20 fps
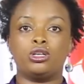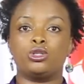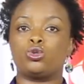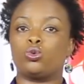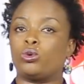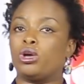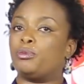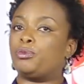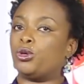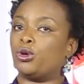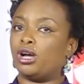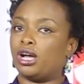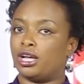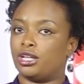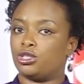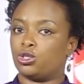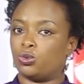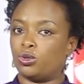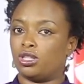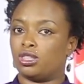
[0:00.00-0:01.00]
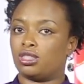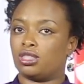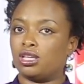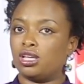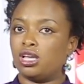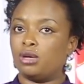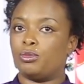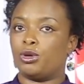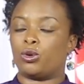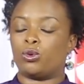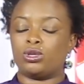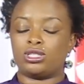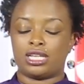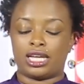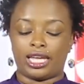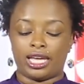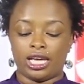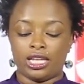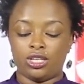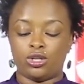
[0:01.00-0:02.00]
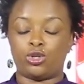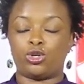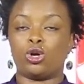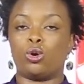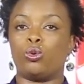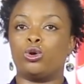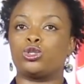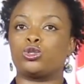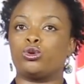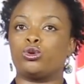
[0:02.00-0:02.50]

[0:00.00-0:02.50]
to wipe your hands with. Because again, you don't want